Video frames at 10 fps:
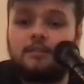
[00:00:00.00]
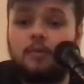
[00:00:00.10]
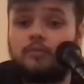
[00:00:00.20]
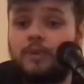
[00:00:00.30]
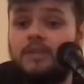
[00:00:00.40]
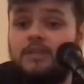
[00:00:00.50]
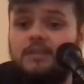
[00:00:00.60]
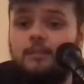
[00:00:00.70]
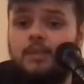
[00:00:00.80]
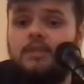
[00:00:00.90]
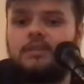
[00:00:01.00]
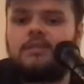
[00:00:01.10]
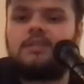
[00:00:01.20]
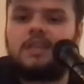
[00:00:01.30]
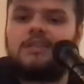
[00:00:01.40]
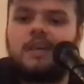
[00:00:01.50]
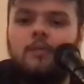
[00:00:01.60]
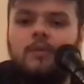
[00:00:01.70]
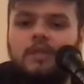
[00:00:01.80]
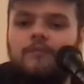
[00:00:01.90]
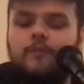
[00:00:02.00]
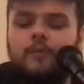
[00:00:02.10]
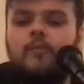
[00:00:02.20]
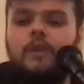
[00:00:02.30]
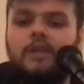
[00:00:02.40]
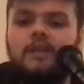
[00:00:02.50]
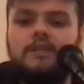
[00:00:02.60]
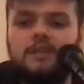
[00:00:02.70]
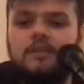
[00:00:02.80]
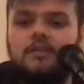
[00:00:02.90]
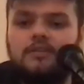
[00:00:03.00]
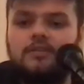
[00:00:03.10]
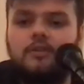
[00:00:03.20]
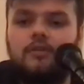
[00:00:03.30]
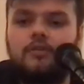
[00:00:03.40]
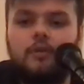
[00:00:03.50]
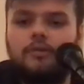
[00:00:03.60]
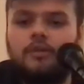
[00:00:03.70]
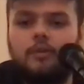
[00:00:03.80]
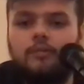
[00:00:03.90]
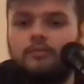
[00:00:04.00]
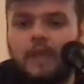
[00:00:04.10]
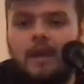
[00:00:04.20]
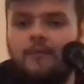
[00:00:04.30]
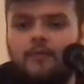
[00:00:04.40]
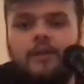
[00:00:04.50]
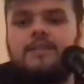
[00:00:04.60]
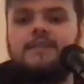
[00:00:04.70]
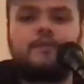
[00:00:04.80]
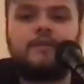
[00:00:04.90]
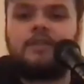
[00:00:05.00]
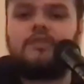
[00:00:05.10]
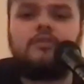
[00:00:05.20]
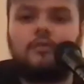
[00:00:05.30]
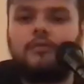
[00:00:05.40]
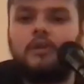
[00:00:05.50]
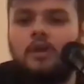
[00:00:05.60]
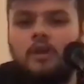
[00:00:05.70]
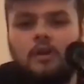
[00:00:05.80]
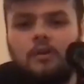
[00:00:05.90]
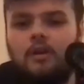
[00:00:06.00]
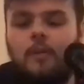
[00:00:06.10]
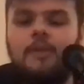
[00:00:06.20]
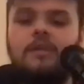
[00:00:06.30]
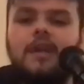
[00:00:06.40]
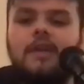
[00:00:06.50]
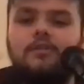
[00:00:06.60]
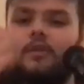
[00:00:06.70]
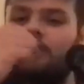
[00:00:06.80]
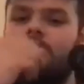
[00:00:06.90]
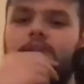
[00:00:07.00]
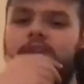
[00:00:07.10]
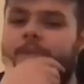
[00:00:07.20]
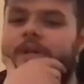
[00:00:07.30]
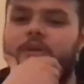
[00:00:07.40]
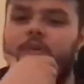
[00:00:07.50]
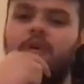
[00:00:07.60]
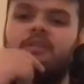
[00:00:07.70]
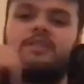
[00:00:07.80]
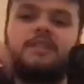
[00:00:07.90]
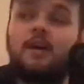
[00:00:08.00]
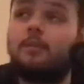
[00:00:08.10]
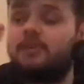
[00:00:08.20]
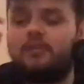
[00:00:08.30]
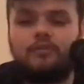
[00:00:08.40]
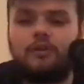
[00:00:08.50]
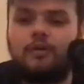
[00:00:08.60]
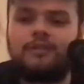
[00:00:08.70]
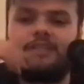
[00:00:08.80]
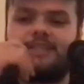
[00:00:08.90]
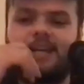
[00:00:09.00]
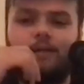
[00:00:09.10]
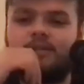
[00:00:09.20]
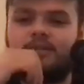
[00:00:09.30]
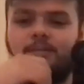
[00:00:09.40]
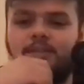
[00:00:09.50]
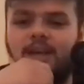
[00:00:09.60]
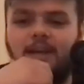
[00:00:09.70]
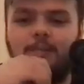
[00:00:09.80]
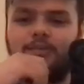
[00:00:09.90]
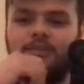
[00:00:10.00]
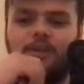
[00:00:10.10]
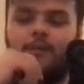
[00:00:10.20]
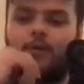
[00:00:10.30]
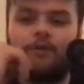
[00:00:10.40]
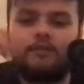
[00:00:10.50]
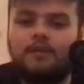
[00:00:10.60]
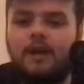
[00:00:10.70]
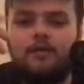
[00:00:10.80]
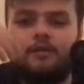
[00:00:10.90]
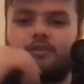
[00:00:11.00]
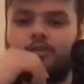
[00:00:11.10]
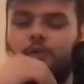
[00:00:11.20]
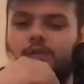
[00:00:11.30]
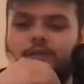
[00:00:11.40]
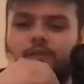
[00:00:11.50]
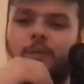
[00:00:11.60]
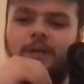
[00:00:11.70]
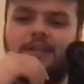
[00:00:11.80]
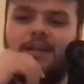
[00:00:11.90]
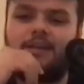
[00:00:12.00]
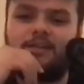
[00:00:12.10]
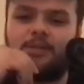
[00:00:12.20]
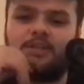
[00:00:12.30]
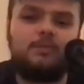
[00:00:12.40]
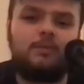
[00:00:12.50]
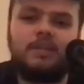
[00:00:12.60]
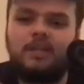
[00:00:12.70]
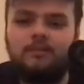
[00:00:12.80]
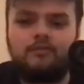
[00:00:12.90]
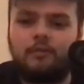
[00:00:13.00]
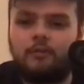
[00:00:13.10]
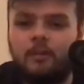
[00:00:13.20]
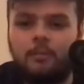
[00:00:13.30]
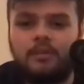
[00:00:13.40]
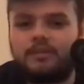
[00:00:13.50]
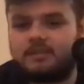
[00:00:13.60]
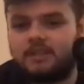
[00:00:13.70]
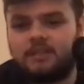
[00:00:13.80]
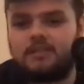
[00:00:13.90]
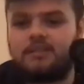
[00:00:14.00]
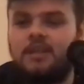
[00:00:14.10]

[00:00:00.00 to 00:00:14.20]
most basic means, because that's how we lived when we were in the circus. You know, you don't have crazy things. You don't. I mean, yeah, you go to, depending on where you set up, you know, you go to the town sometimes, and I've got countless stories from my dad, especially when he was growing up in the circus,